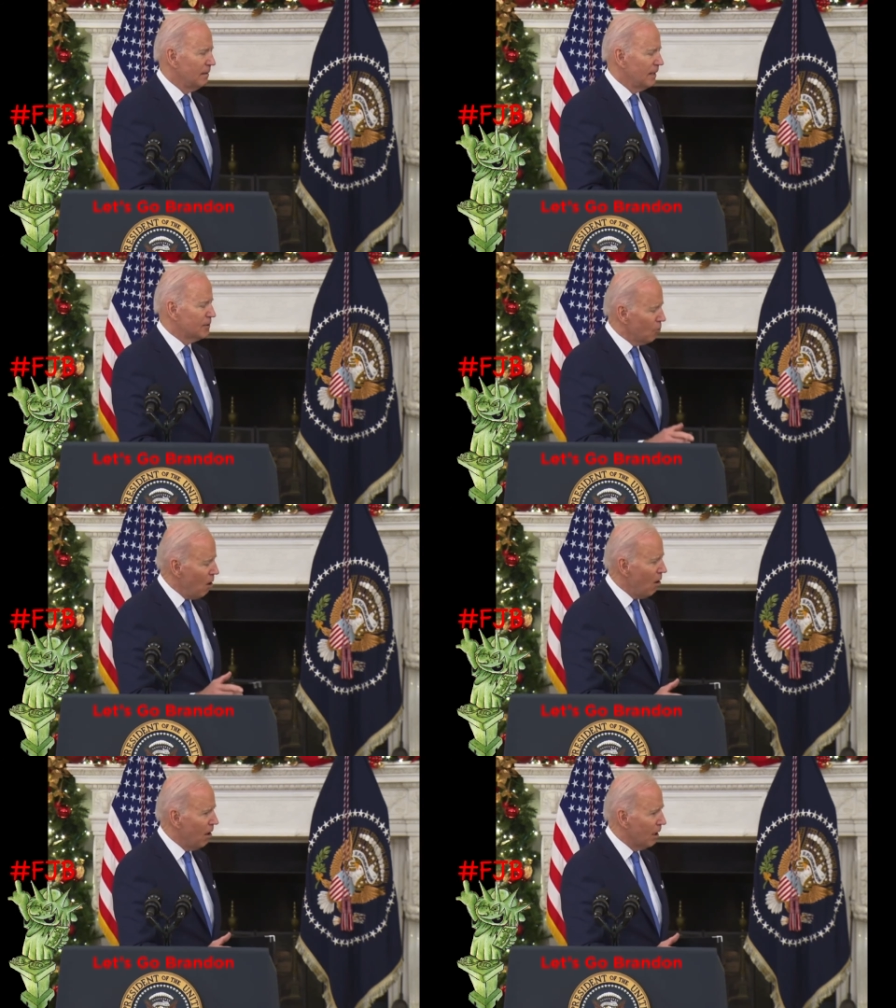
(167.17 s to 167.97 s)
It's
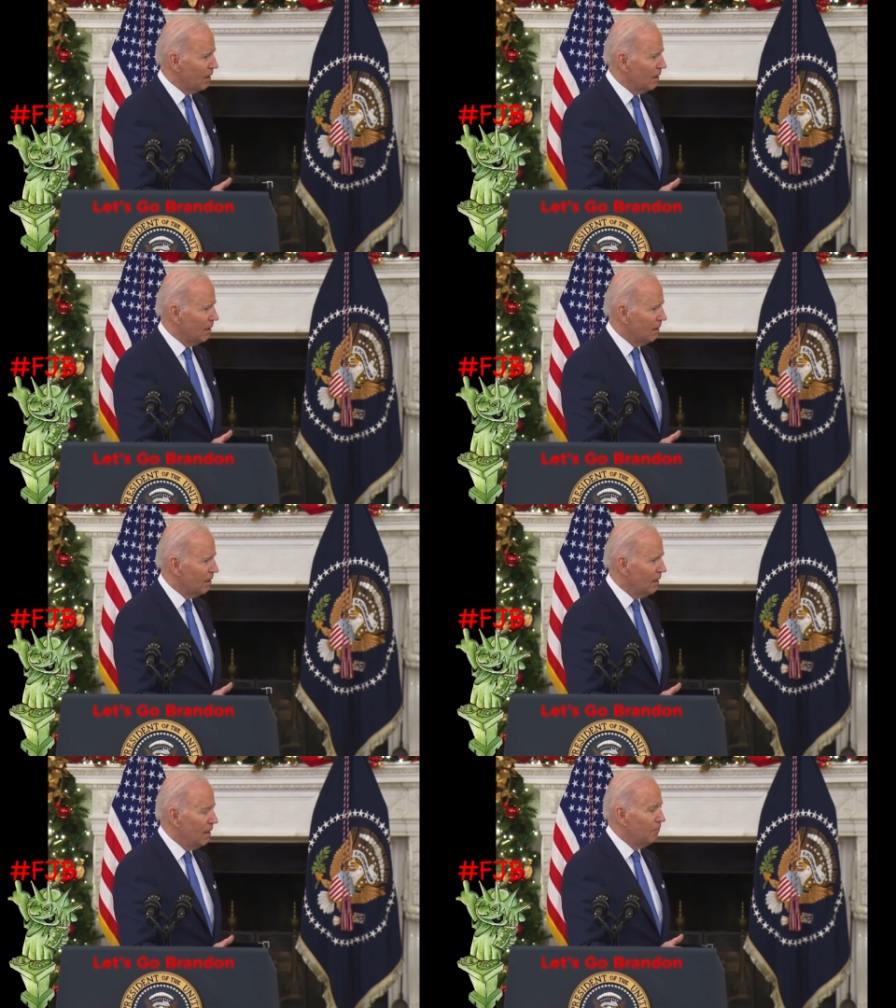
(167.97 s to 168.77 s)
wrong.
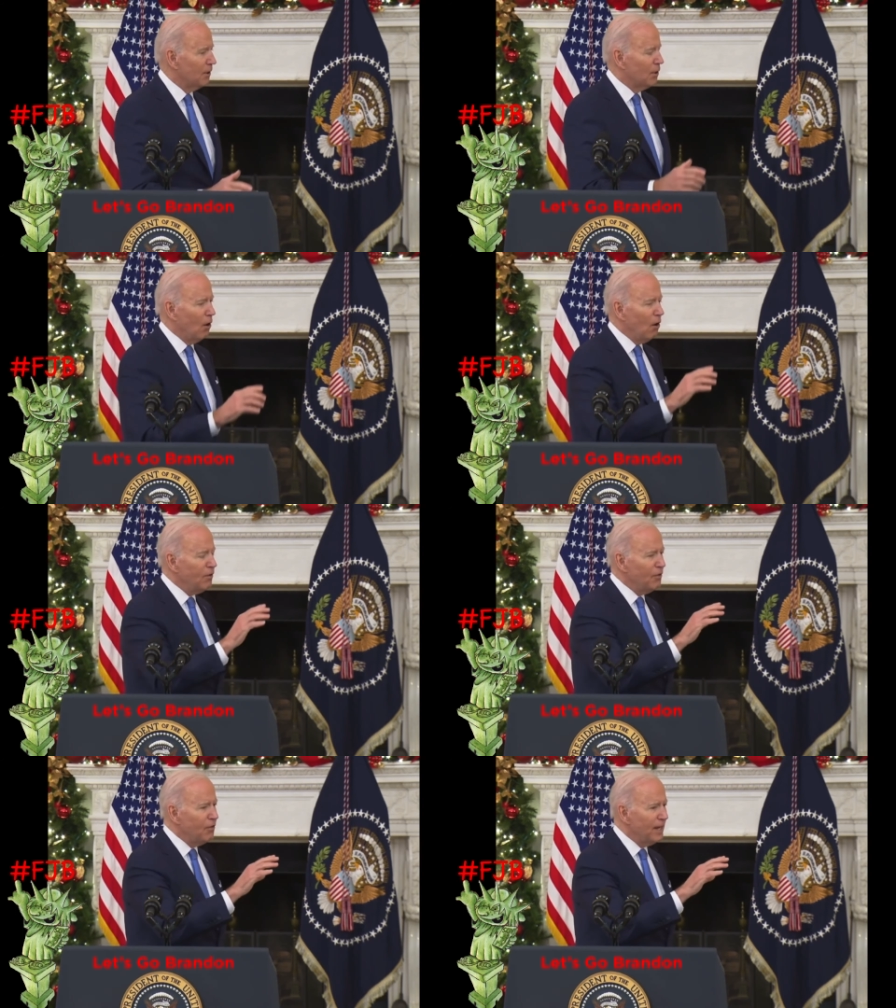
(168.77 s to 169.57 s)
But all
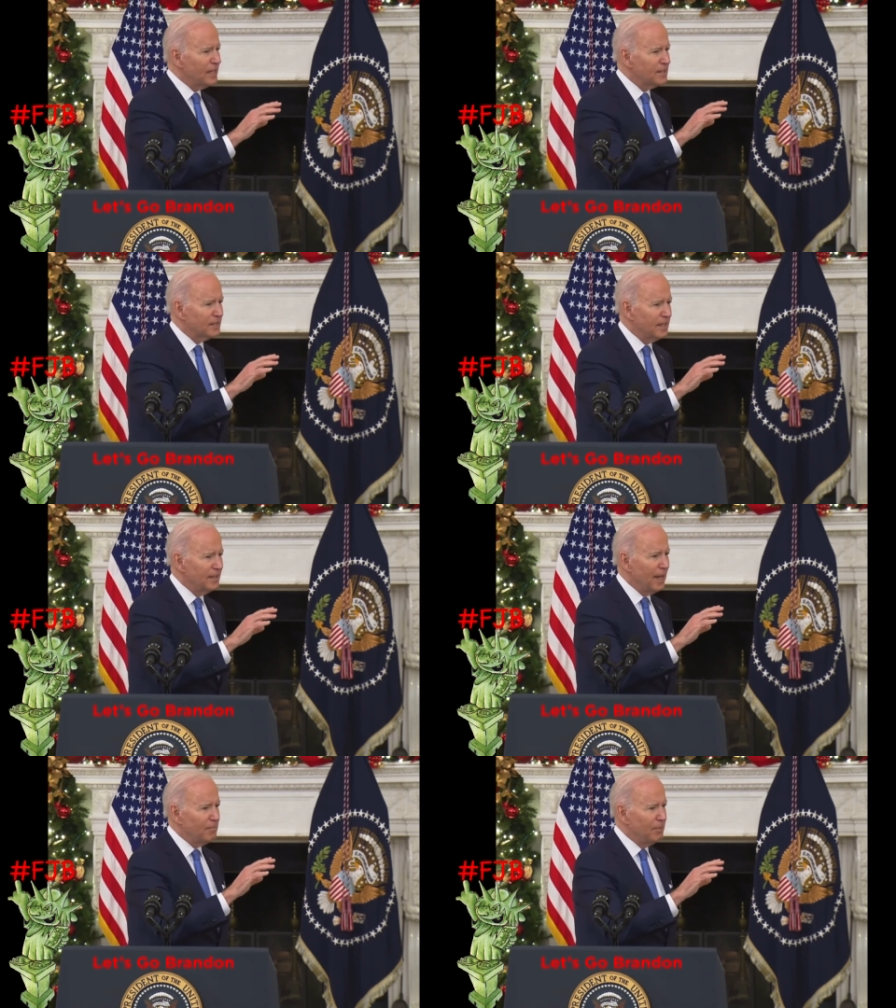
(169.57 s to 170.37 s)
the things in
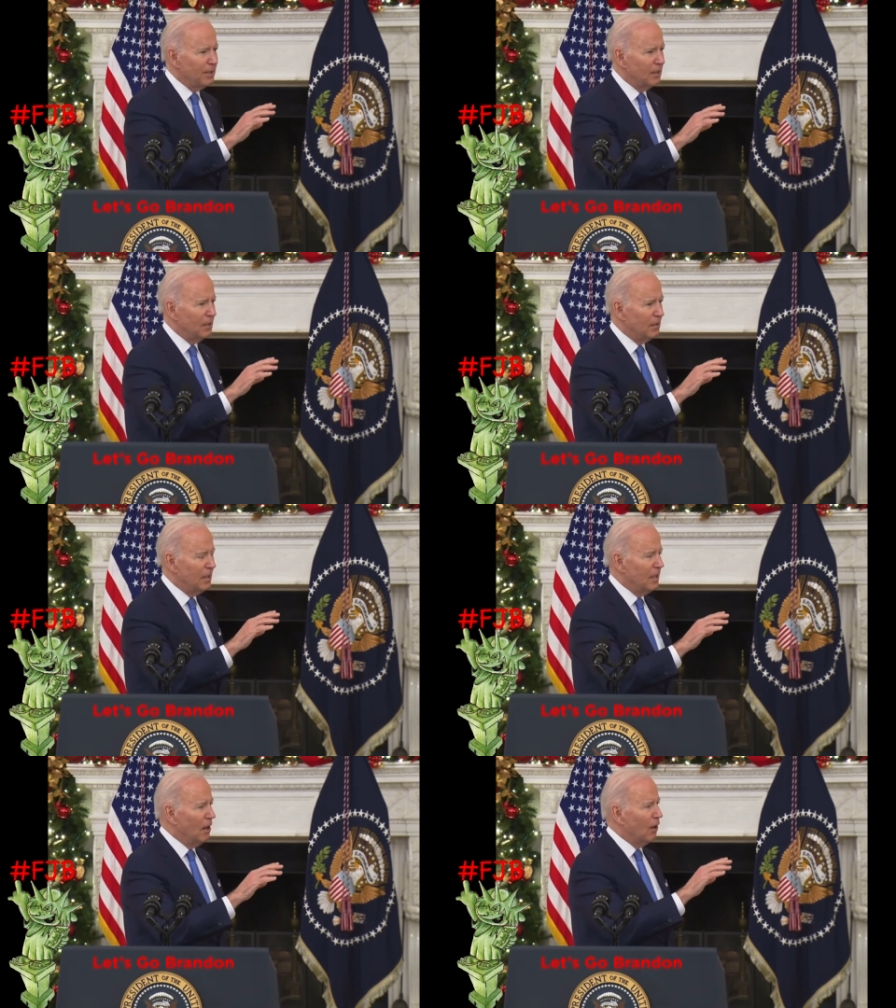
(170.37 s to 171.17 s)
that bill
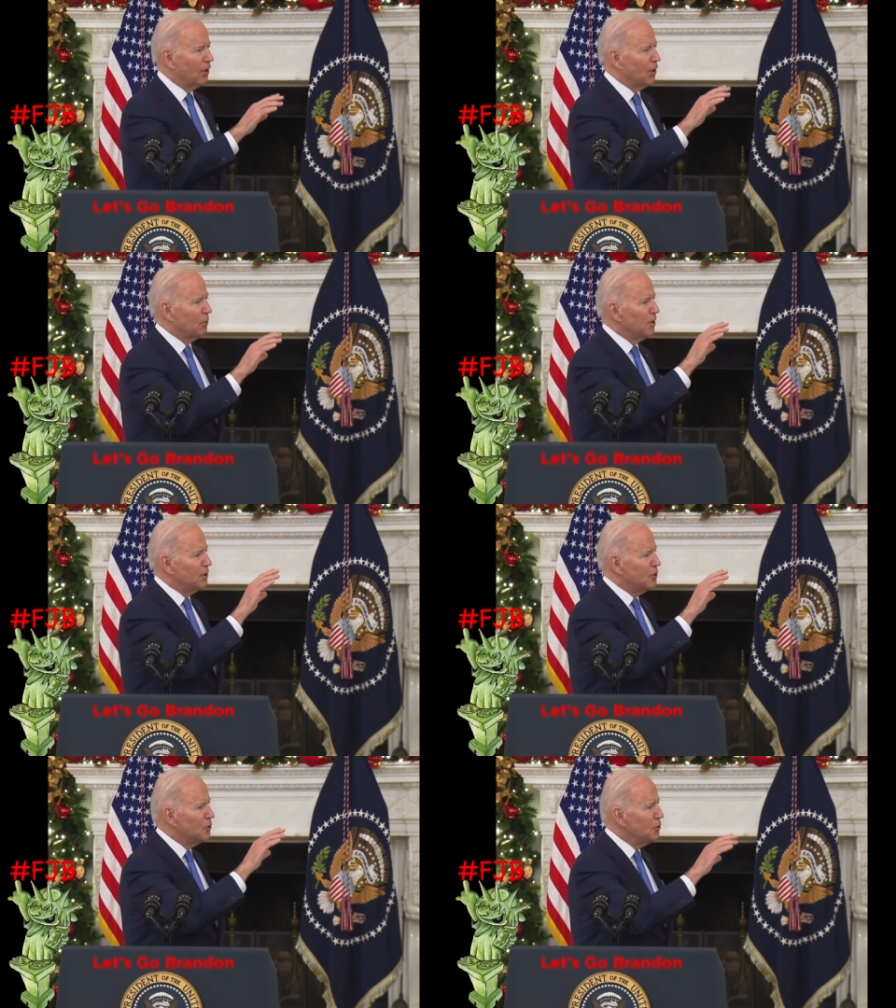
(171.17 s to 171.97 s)
are going to
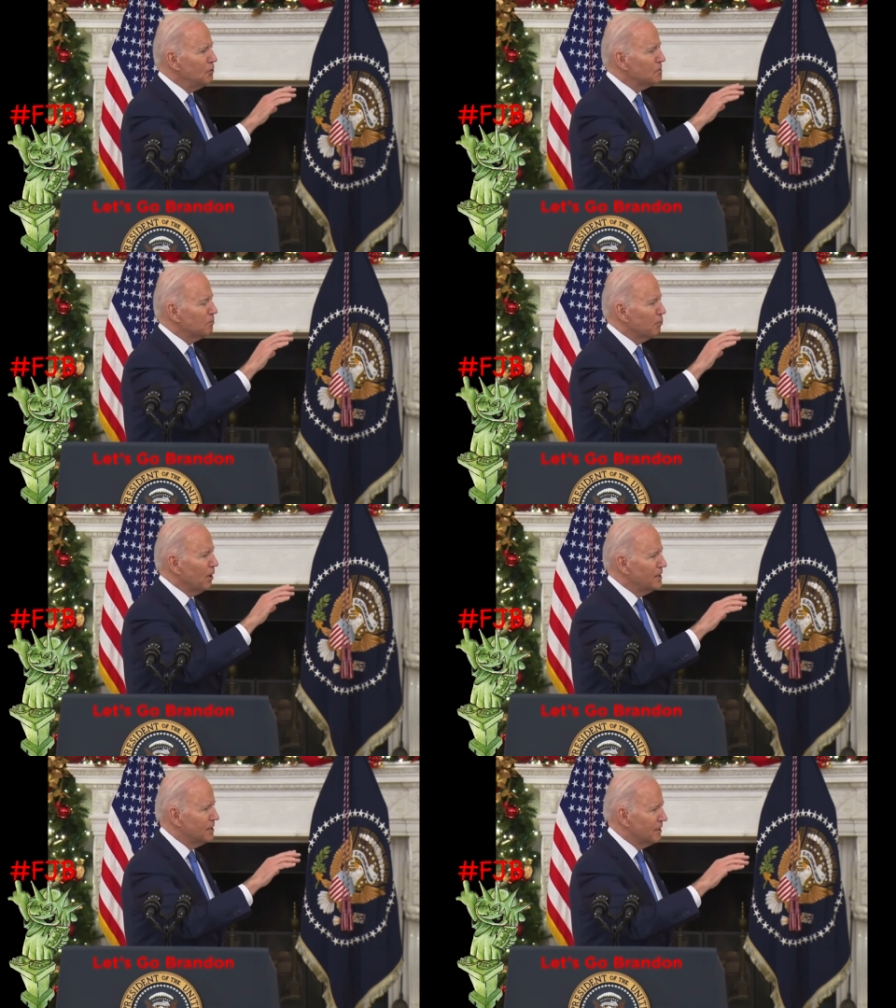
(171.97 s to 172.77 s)
reduce
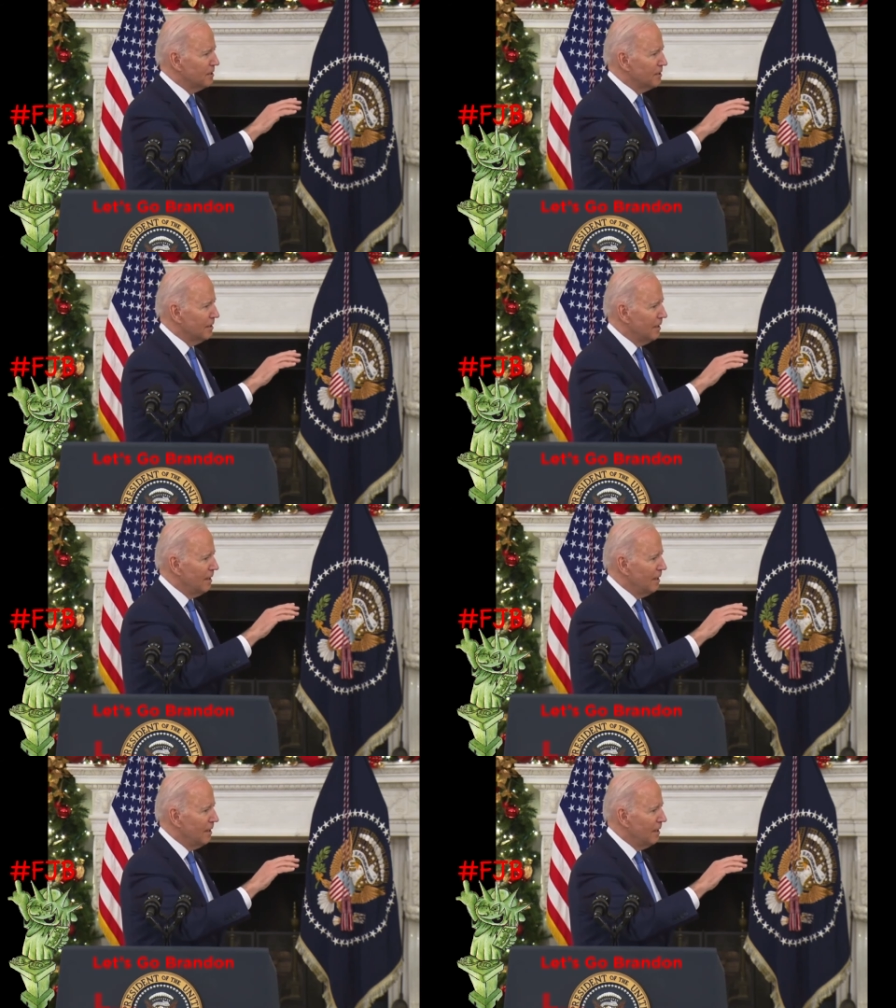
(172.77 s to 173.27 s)
prices